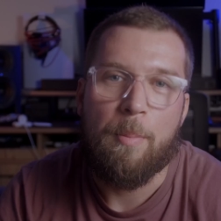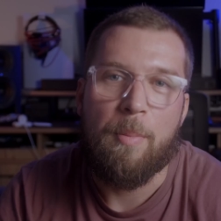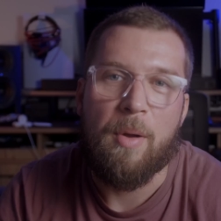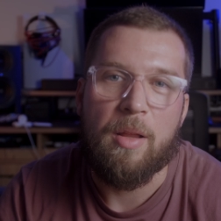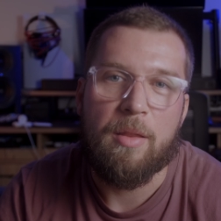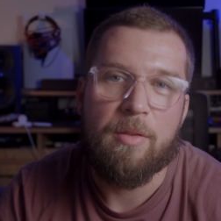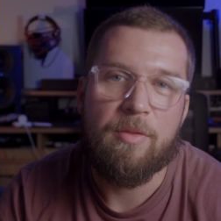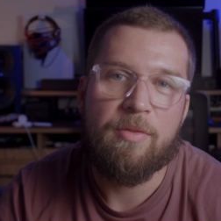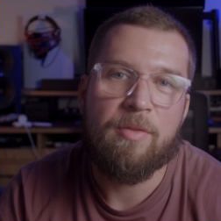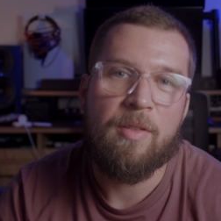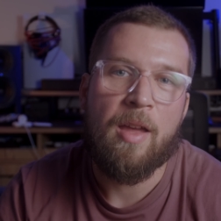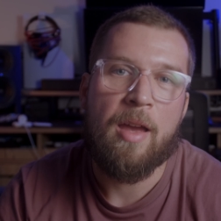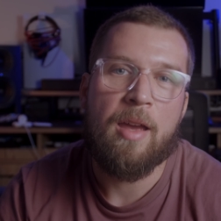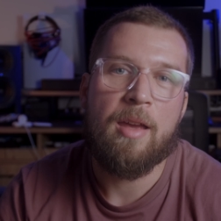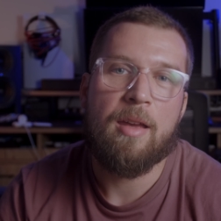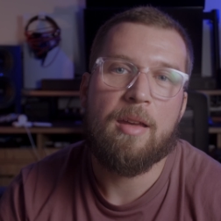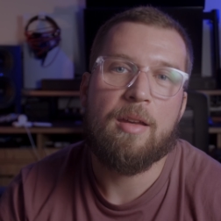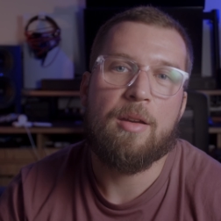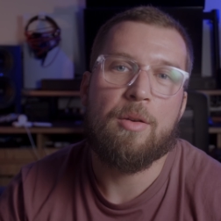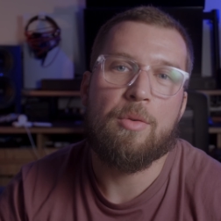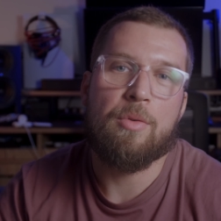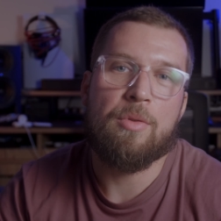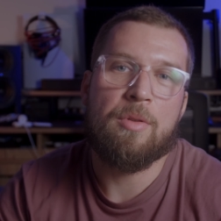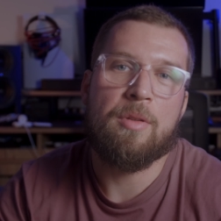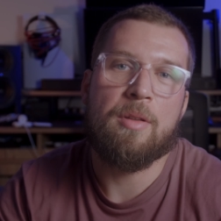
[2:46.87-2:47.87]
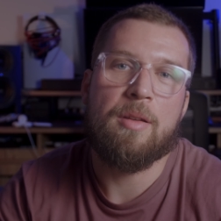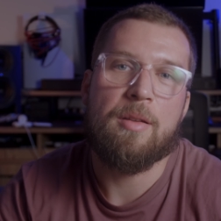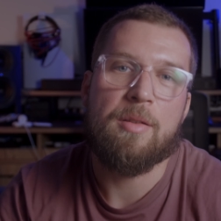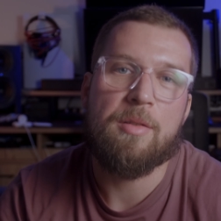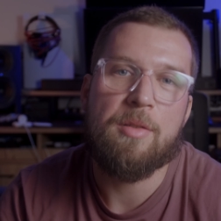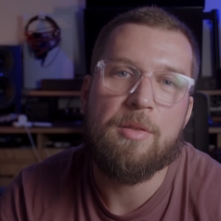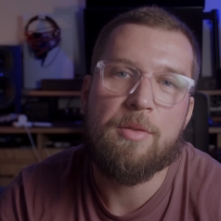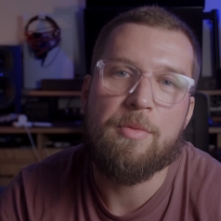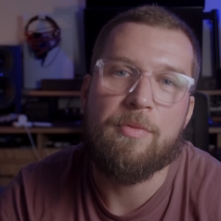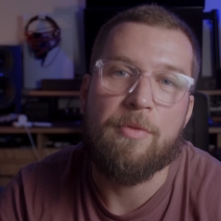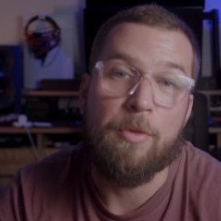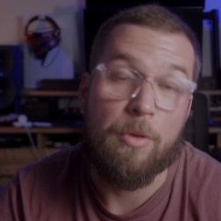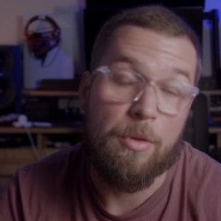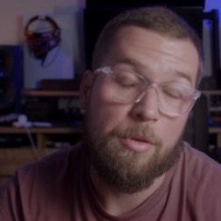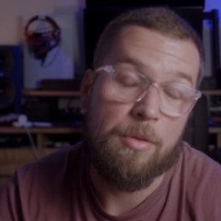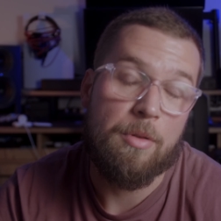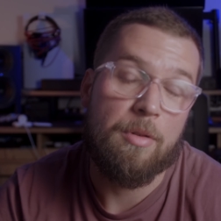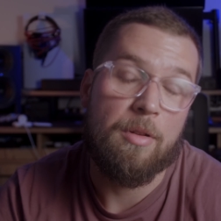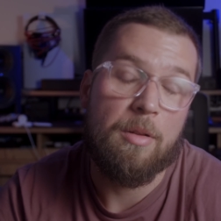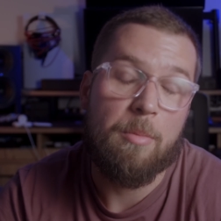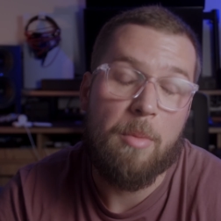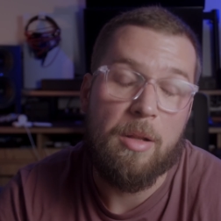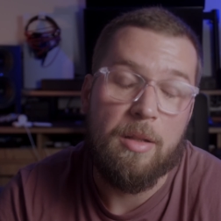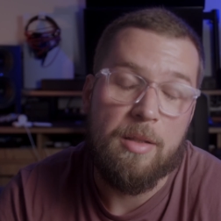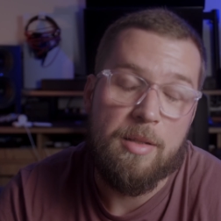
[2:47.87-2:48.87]
But thank goodness for
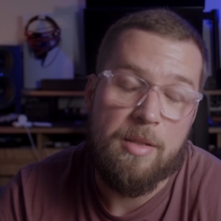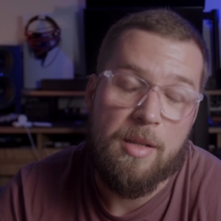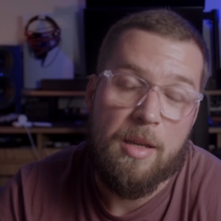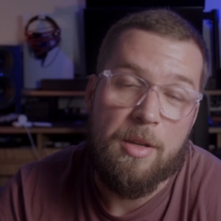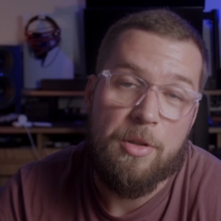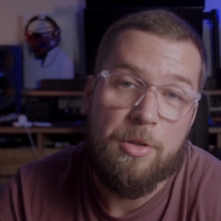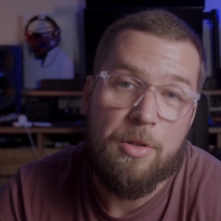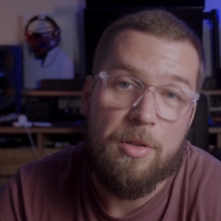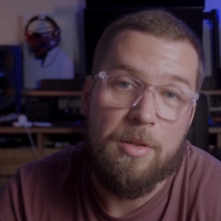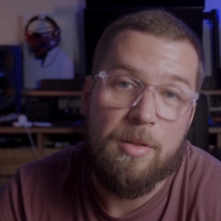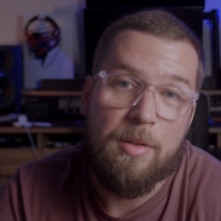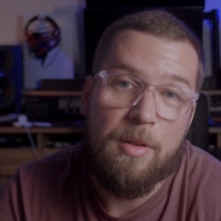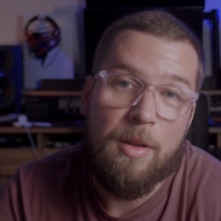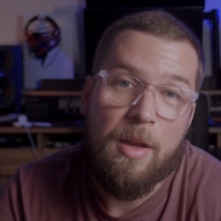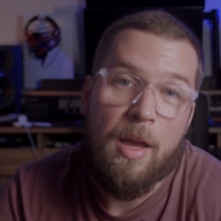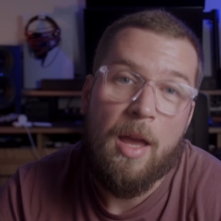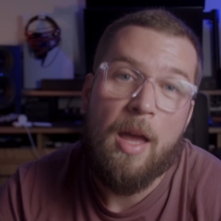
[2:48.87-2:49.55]
globalization.